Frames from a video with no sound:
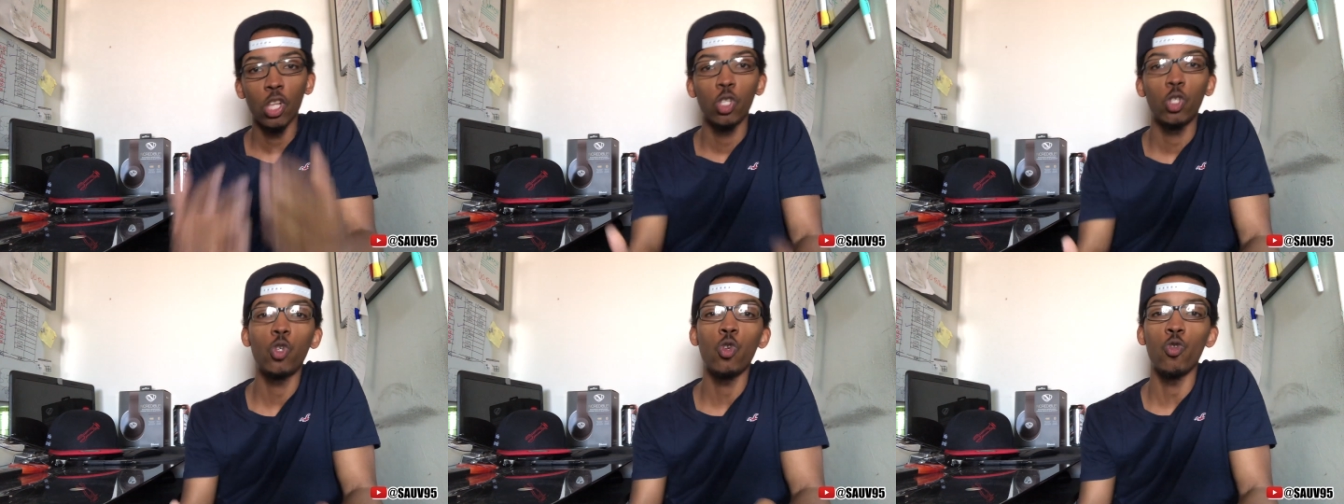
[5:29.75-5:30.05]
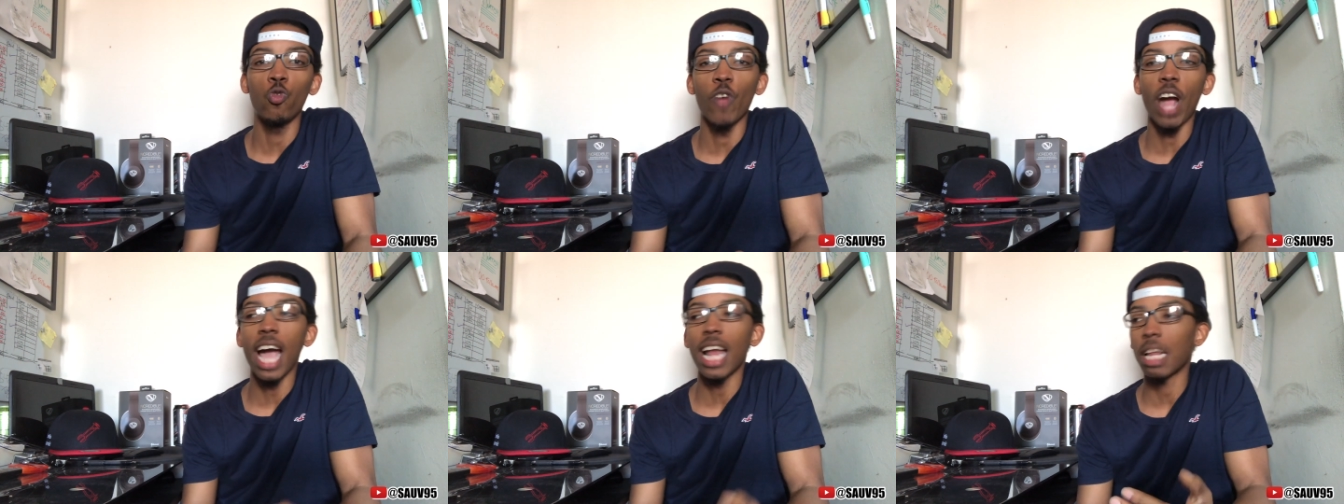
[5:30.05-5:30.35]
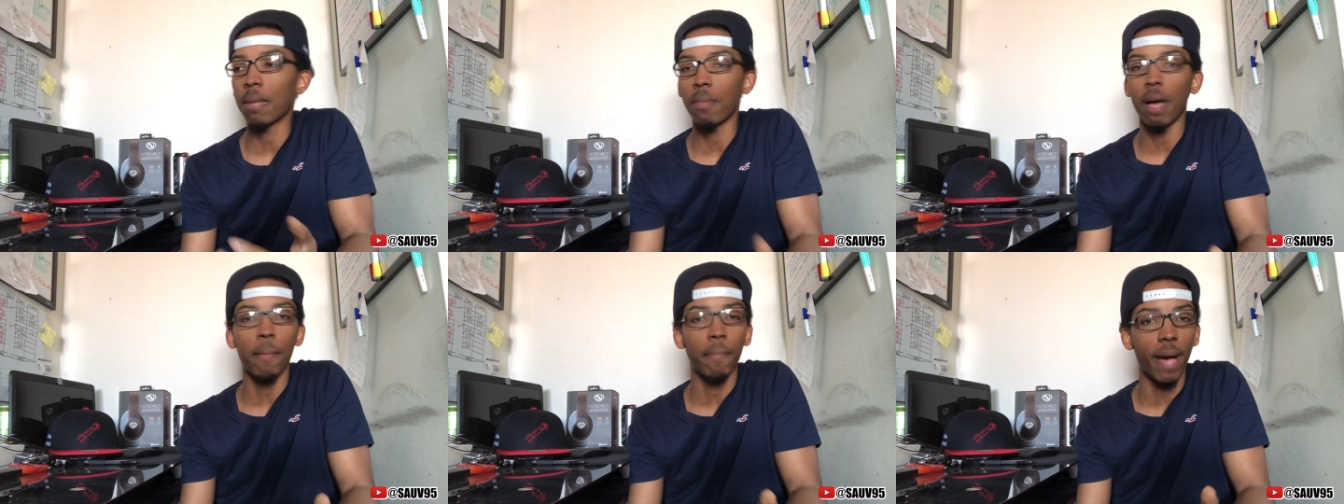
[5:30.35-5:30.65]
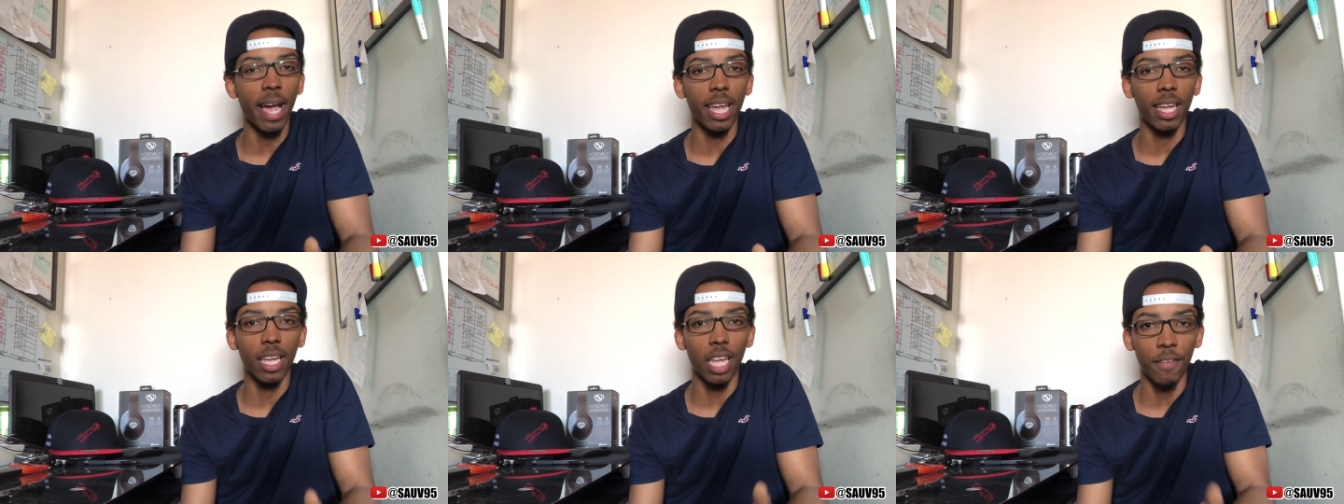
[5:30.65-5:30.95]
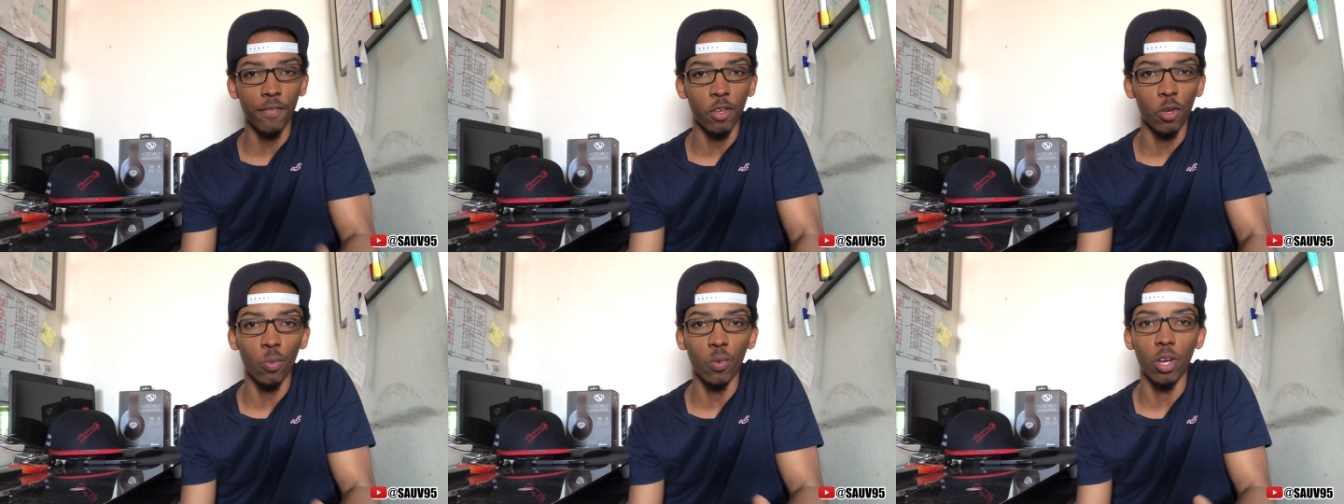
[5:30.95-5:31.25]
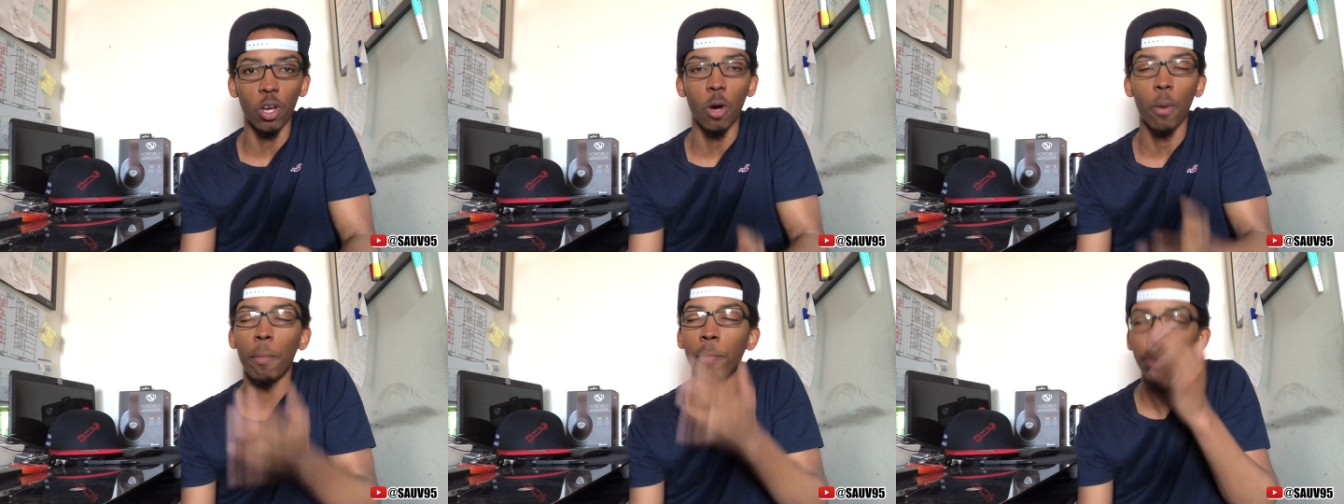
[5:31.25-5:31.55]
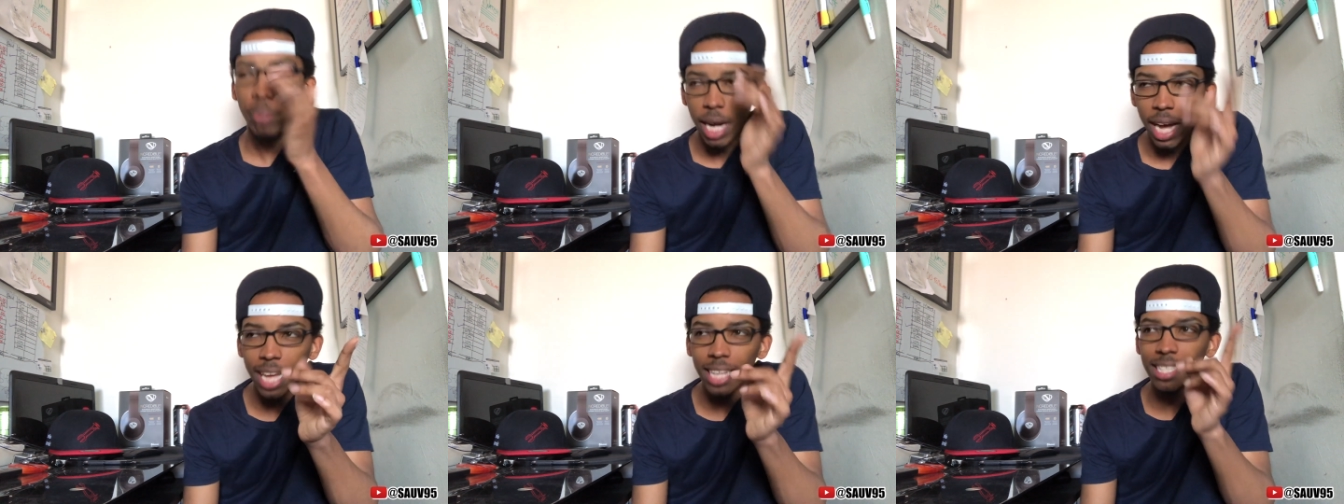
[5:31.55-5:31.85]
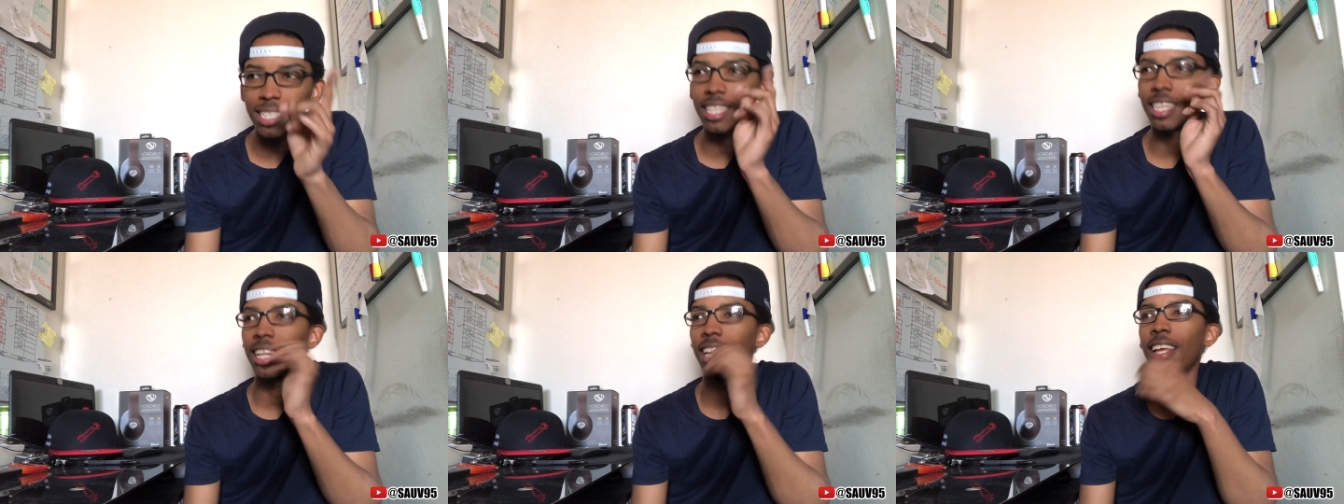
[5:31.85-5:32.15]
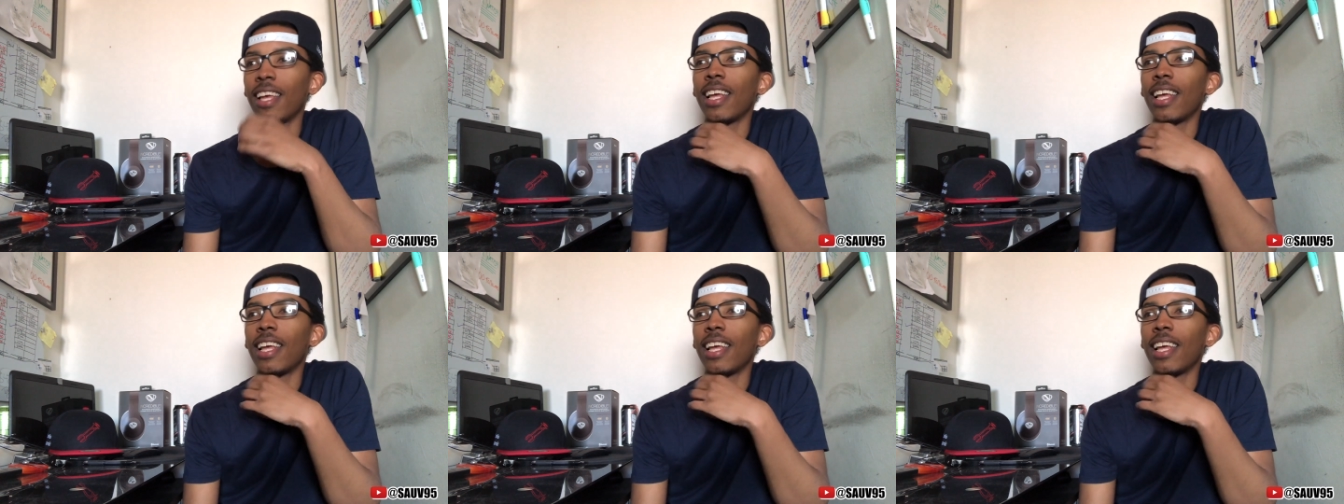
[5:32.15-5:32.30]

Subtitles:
to riding my bike, if you will. But,